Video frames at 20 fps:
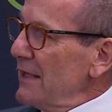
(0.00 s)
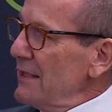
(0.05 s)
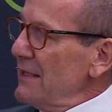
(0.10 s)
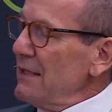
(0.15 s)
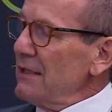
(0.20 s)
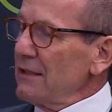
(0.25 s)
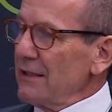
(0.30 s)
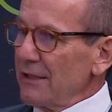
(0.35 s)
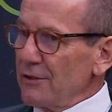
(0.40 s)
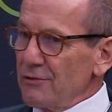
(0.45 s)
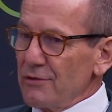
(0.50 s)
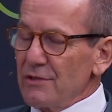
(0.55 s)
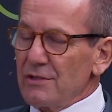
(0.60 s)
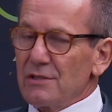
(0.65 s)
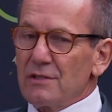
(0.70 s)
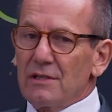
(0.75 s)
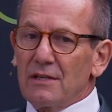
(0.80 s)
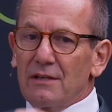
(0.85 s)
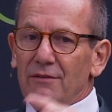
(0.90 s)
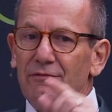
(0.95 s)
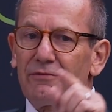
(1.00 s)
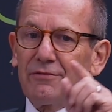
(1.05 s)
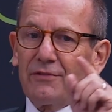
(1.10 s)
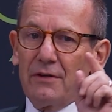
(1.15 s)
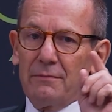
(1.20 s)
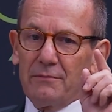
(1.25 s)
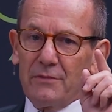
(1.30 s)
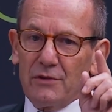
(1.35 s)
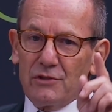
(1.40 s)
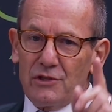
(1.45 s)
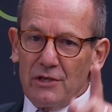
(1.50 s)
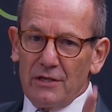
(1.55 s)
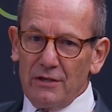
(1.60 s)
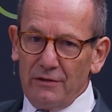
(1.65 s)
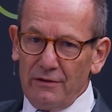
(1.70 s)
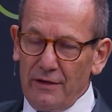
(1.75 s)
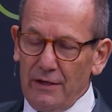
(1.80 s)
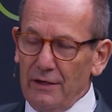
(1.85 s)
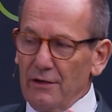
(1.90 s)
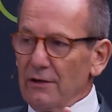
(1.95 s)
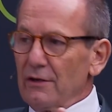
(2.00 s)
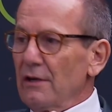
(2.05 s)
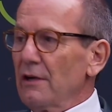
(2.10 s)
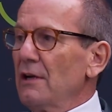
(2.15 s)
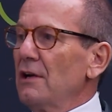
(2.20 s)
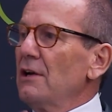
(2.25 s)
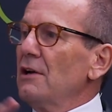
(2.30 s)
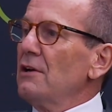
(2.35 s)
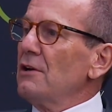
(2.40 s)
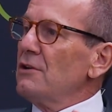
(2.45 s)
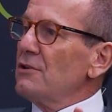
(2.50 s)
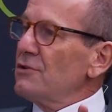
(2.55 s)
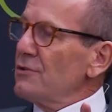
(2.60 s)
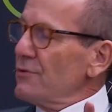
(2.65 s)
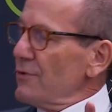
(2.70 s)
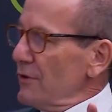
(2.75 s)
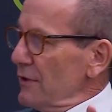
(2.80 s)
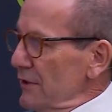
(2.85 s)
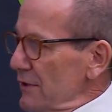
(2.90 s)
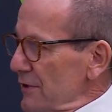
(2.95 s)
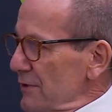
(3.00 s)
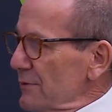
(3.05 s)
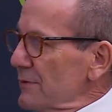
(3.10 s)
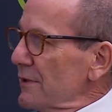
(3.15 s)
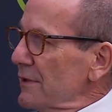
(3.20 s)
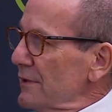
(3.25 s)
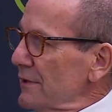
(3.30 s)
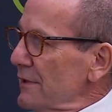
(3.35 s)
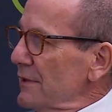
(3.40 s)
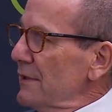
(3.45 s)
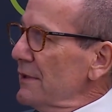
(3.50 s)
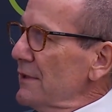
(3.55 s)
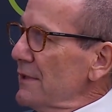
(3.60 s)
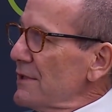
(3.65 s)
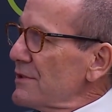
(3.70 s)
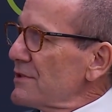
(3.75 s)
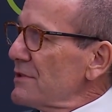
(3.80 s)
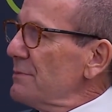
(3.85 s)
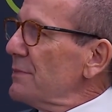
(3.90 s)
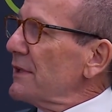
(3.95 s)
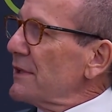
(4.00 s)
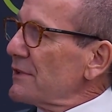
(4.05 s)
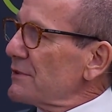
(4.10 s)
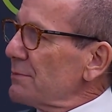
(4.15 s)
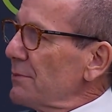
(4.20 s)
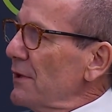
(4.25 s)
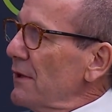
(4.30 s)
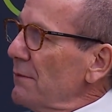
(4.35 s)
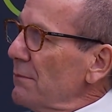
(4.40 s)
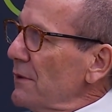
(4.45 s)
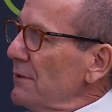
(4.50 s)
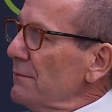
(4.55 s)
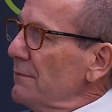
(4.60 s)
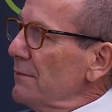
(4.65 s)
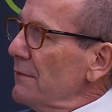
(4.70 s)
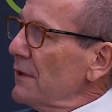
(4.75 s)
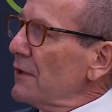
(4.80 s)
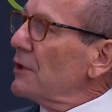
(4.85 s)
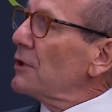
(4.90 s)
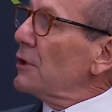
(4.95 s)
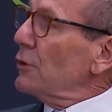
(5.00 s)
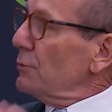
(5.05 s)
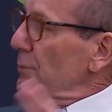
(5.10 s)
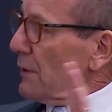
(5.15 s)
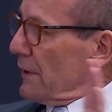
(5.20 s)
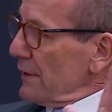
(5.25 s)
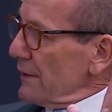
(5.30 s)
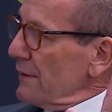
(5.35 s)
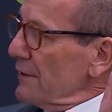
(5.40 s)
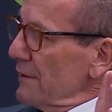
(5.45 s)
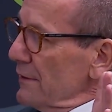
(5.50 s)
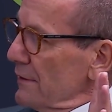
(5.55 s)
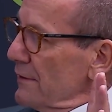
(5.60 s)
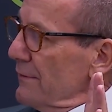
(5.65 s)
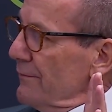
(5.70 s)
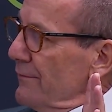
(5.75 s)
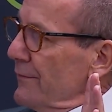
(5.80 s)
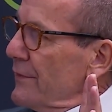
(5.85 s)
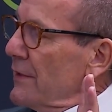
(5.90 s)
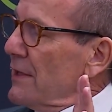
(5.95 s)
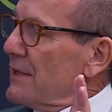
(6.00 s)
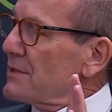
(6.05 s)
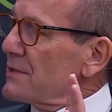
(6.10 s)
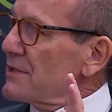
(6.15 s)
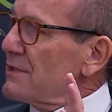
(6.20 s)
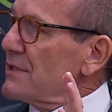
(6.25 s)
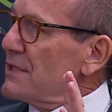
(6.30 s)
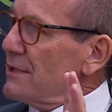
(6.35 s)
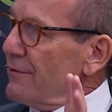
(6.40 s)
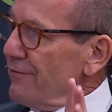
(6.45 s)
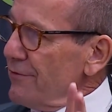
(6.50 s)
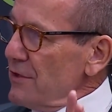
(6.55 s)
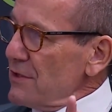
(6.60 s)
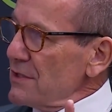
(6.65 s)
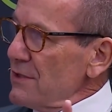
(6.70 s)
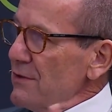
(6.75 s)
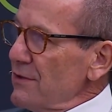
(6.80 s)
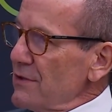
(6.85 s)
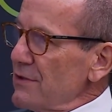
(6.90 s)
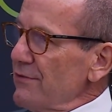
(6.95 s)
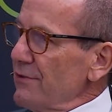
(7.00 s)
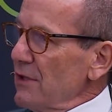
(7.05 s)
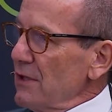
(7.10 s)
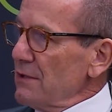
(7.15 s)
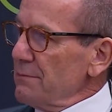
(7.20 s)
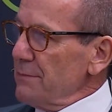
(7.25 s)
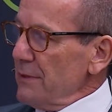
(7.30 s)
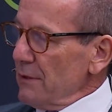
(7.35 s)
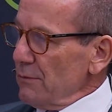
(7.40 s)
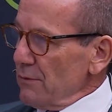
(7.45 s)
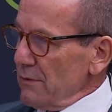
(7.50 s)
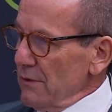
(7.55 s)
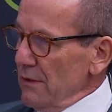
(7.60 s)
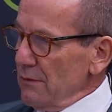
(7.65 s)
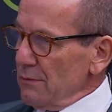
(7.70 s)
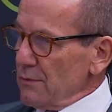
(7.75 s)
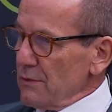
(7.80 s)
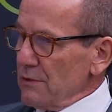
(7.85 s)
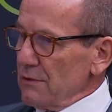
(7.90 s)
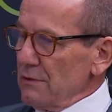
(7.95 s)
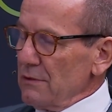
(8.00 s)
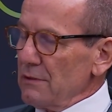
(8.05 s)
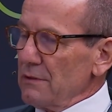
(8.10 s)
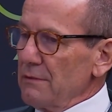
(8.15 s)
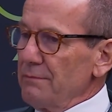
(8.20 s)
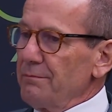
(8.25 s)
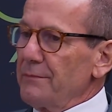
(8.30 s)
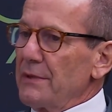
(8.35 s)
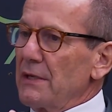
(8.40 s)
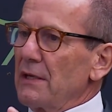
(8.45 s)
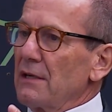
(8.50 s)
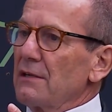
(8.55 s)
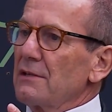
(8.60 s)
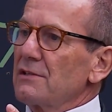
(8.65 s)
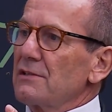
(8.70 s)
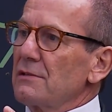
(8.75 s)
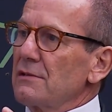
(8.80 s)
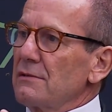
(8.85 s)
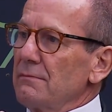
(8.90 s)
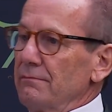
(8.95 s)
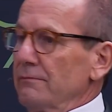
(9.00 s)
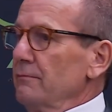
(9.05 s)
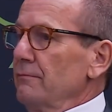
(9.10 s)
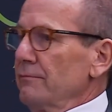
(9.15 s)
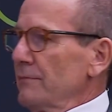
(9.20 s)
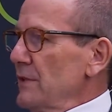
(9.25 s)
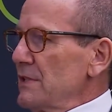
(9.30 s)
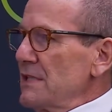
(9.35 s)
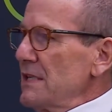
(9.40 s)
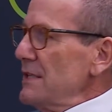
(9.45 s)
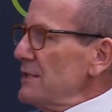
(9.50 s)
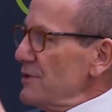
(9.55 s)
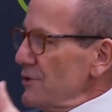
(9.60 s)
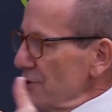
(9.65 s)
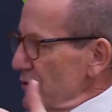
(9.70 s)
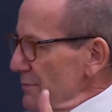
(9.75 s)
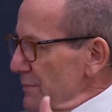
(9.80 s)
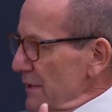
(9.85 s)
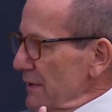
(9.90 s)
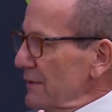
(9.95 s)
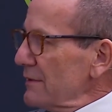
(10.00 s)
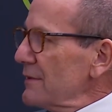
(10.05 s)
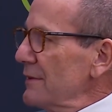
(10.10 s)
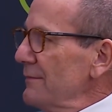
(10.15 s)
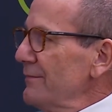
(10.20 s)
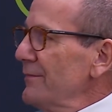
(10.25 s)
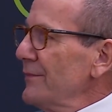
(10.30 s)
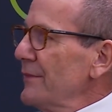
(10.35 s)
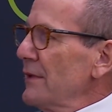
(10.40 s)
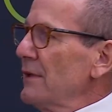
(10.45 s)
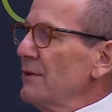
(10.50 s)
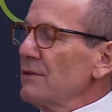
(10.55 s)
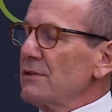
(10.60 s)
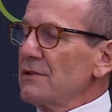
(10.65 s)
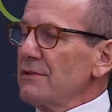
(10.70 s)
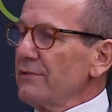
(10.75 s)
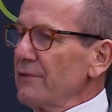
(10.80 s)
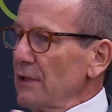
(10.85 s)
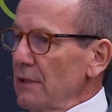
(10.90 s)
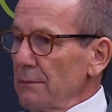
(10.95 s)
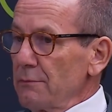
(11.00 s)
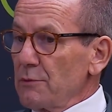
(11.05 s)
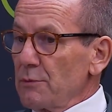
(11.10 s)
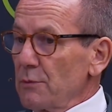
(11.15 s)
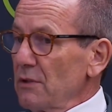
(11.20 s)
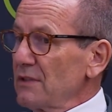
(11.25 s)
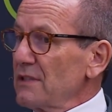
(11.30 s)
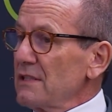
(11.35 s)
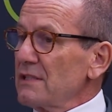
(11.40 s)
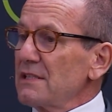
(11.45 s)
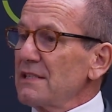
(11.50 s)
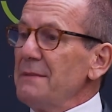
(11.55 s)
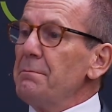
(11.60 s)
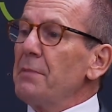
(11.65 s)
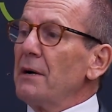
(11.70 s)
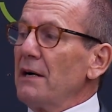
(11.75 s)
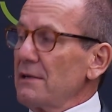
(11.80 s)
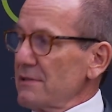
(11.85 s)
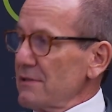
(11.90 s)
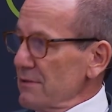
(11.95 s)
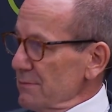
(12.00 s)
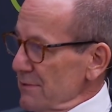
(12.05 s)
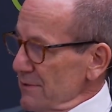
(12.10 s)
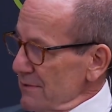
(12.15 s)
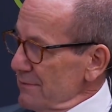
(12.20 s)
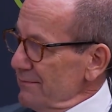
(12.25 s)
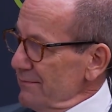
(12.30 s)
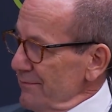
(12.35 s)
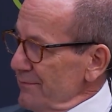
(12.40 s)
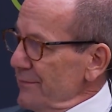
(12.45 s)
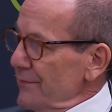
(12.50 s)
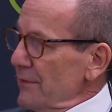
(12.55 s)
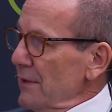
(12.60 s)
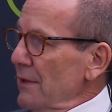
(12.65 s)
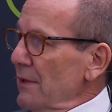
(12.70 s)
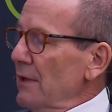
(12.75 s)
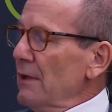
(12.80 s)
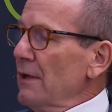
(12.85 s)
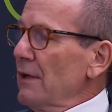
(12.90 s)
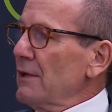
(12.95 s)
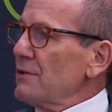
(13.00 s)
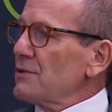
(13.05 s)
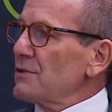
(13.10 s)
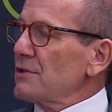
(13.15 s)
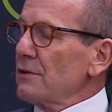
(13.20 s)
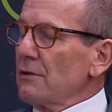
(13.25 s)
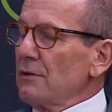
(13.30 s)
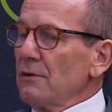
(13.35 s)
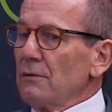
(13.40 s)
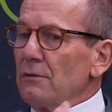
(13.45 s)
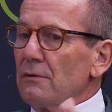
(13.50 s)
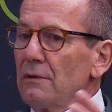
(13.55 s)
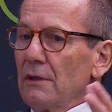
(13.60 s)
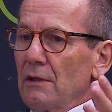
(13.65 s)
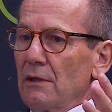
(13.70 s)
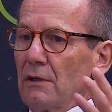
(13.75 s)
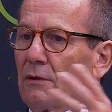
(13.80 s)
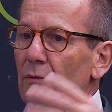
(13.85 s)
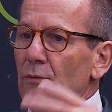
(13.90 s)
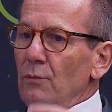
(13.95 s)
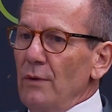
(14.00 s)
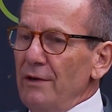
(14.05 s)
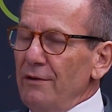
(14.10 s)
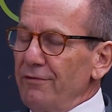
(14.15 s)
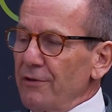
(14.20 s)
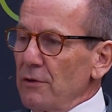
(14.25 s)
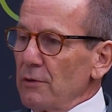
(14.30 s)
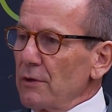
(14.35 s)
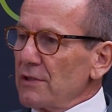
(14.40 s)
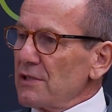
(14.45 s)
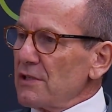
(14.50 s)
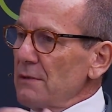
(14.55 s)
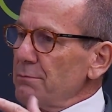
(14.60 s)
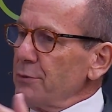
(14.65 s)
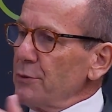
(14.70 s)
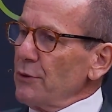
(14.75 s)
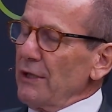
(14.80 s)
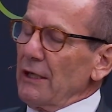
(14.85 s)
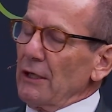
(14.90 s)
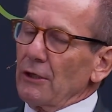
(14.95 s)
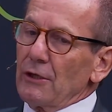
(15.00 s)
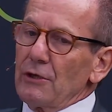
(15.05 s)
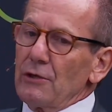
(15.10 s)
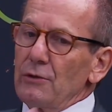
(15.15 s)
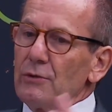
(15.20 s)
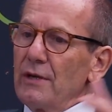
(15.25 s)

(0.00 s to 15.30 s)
Getting electricity from the generator to the load is the biggest problem globally. It's different in the developing uh, world because it's easier to build. In the developed world, it's impossible. And so we focus on putting